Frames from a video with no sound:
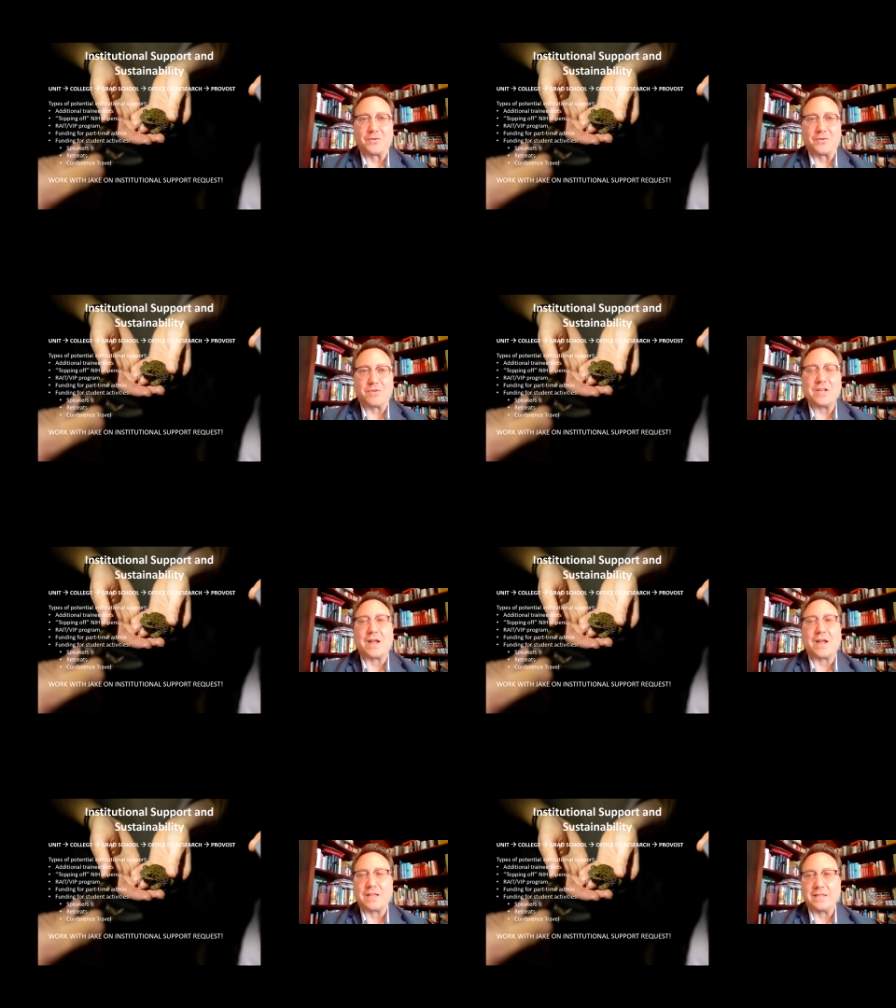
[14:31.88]
pretty
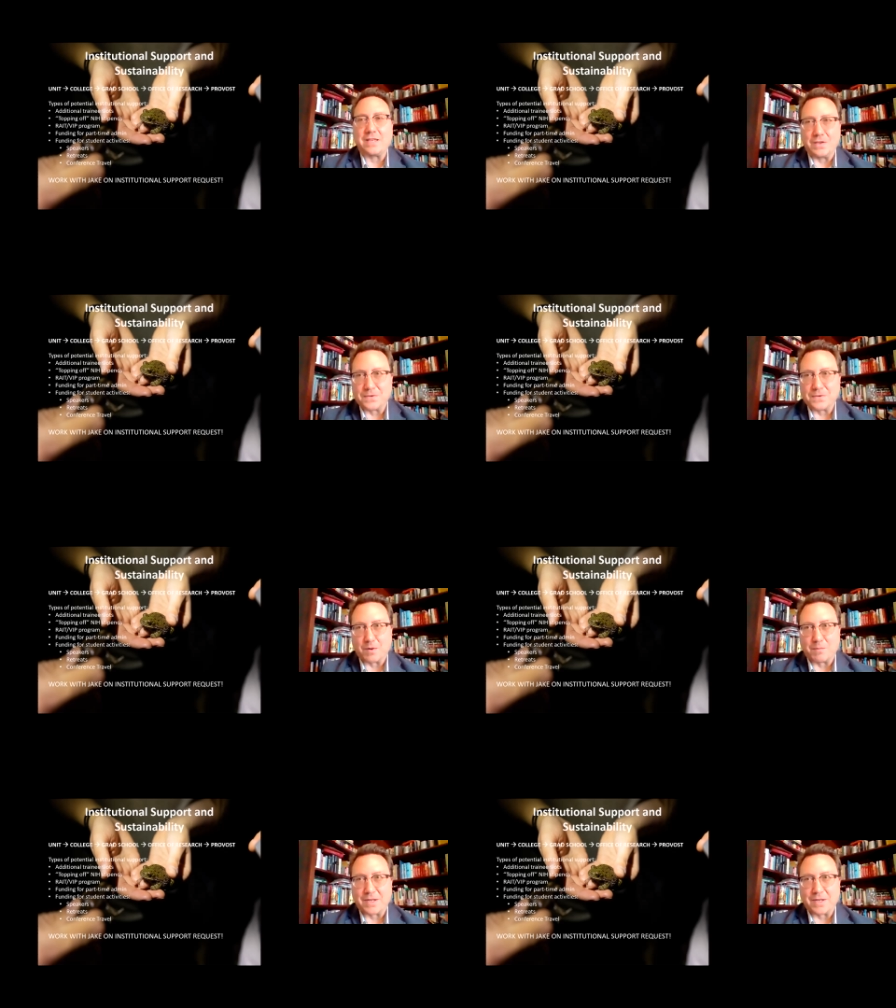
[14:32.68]
great thing to use
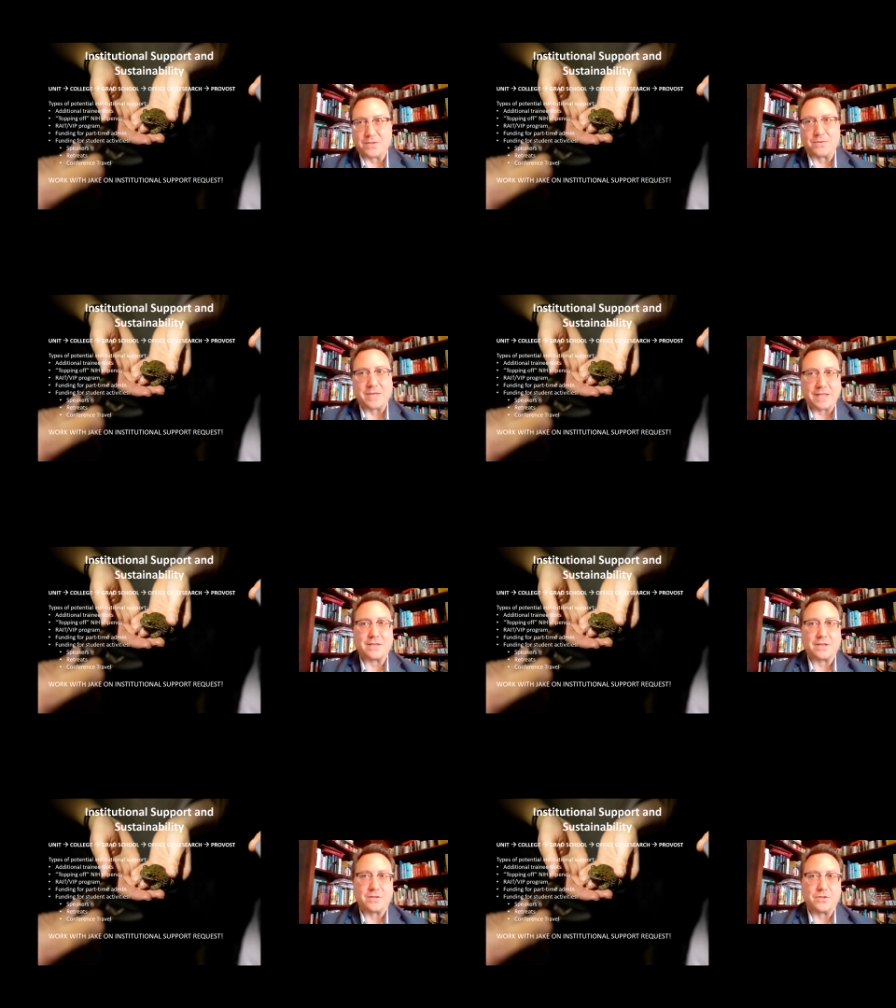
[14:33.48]
here, because you get
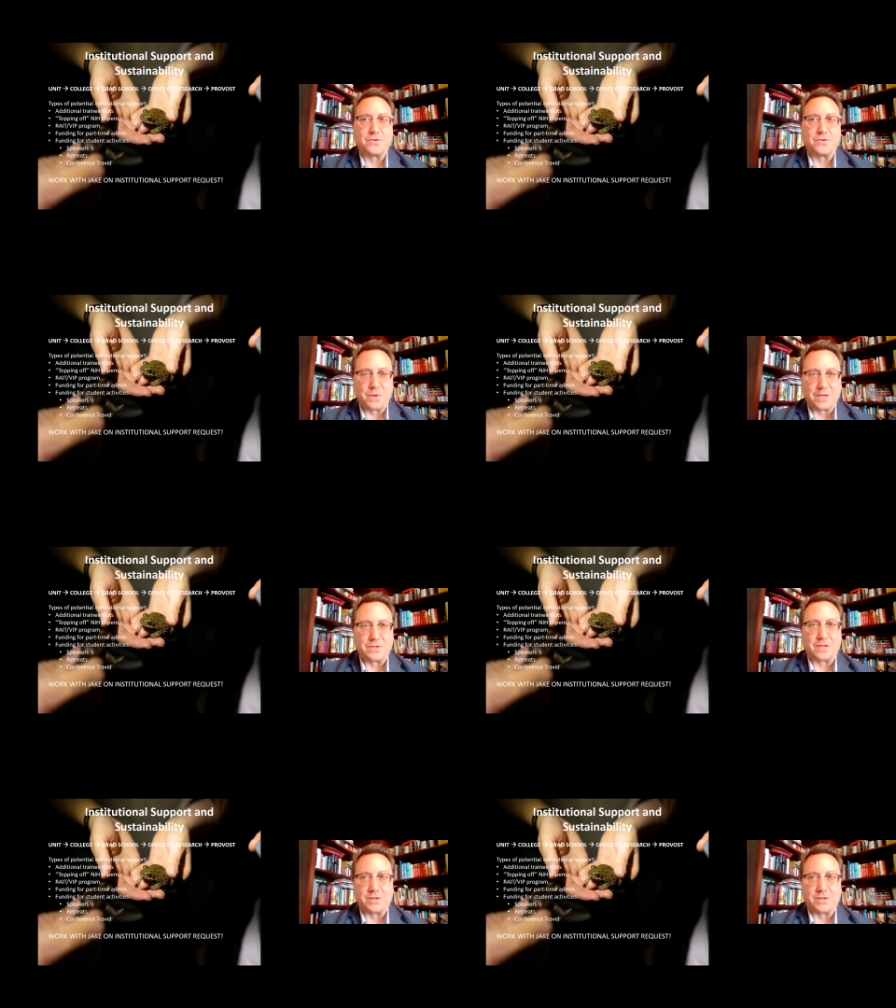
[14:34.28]
to include
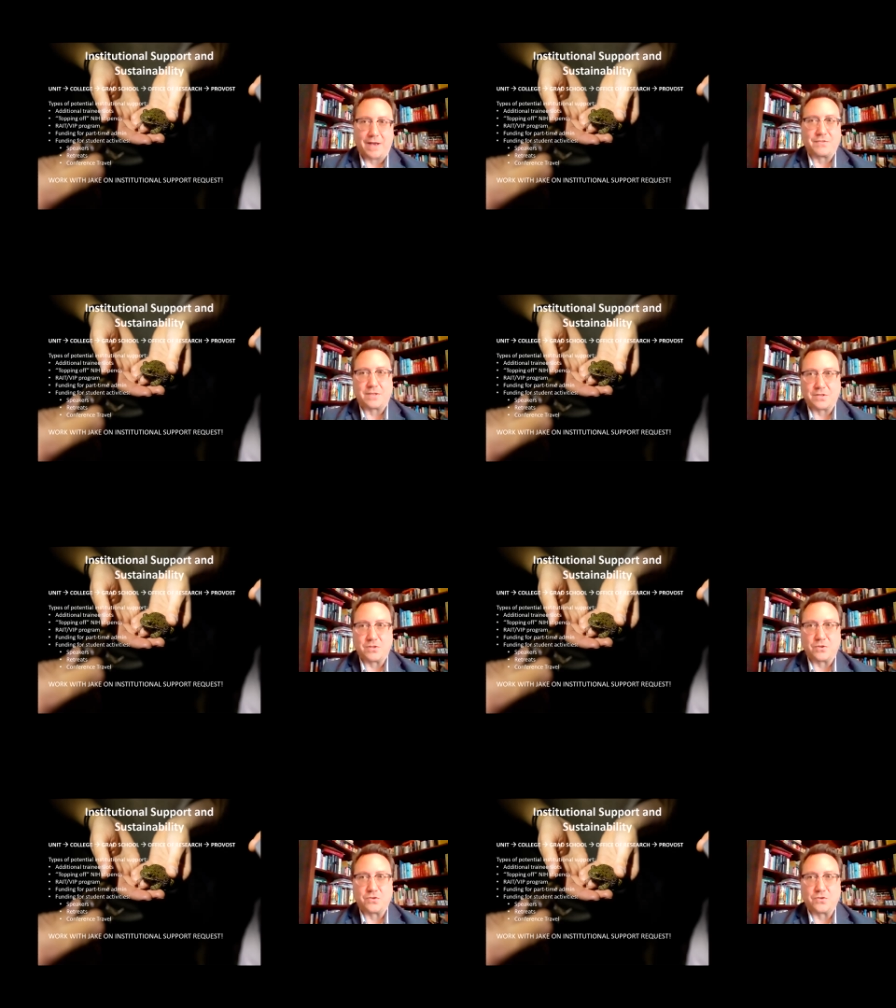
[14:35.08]
tuition, you have to
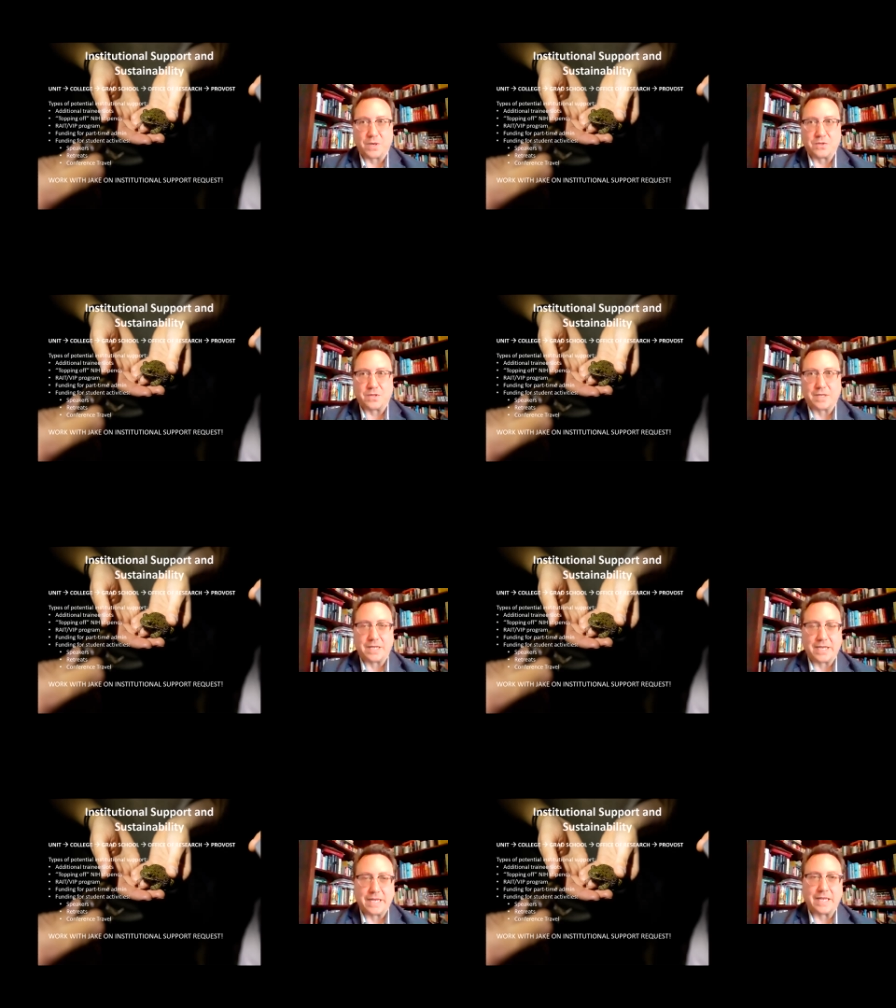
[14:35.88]
include
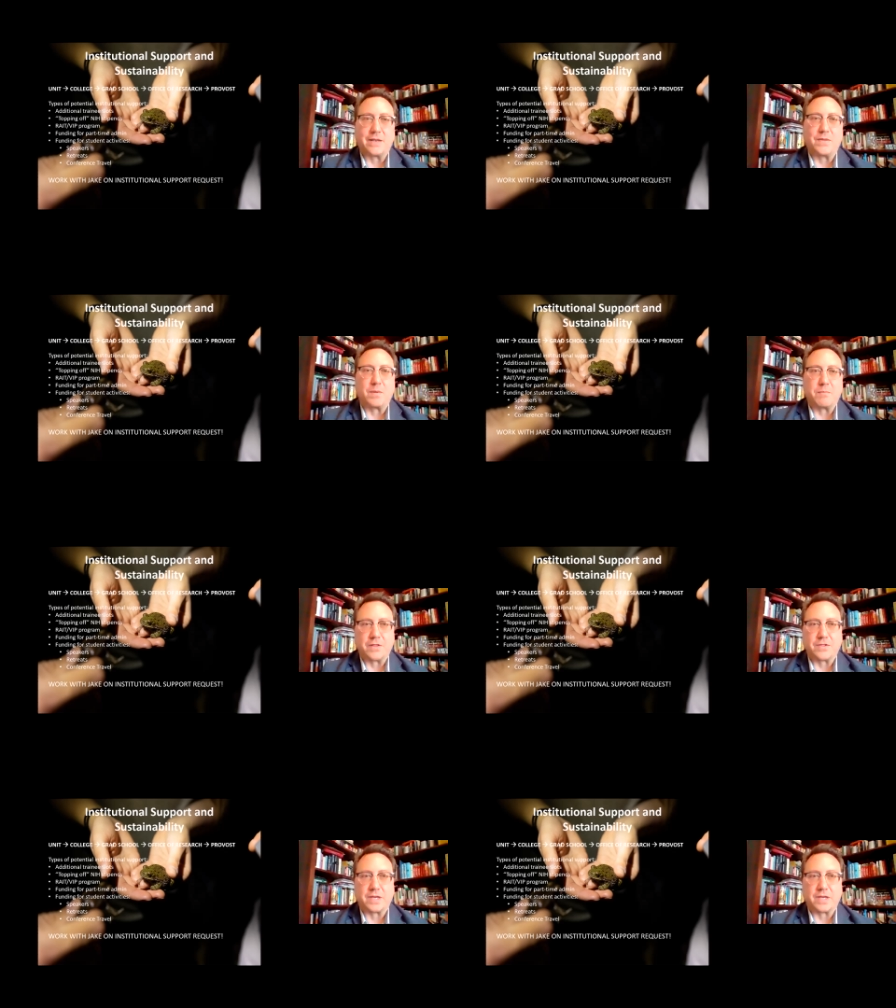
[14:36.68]
tuition in the
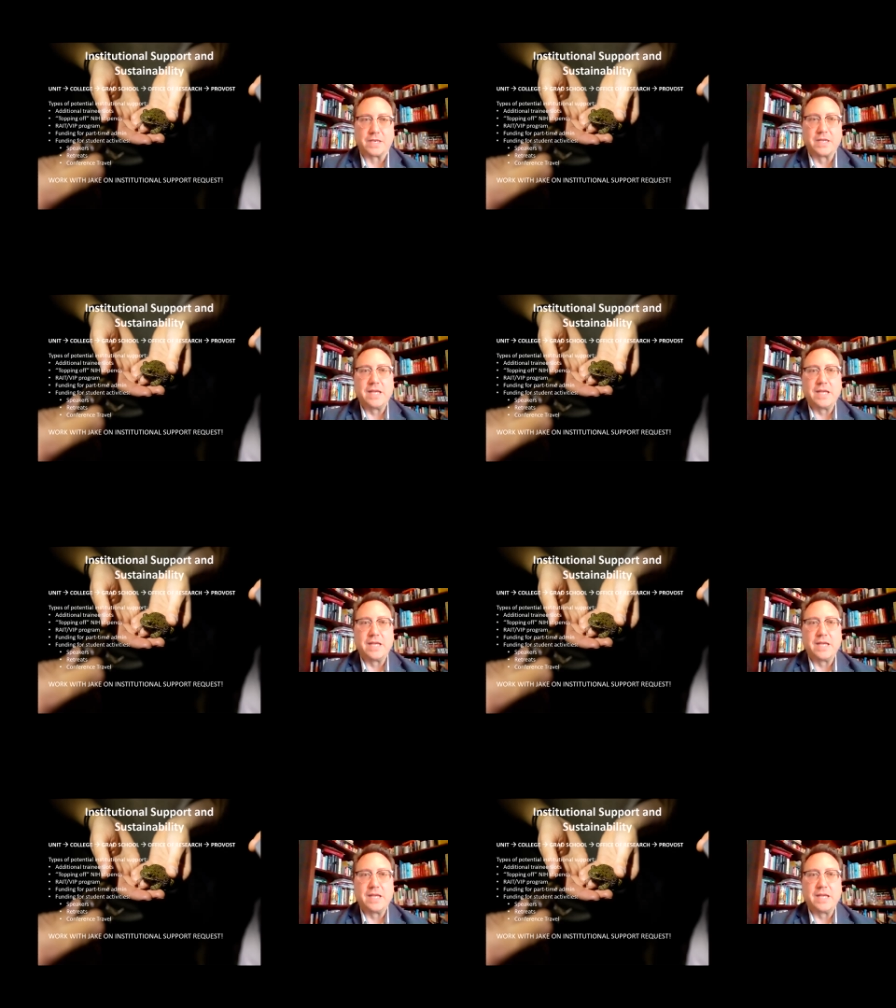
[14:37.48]
budget,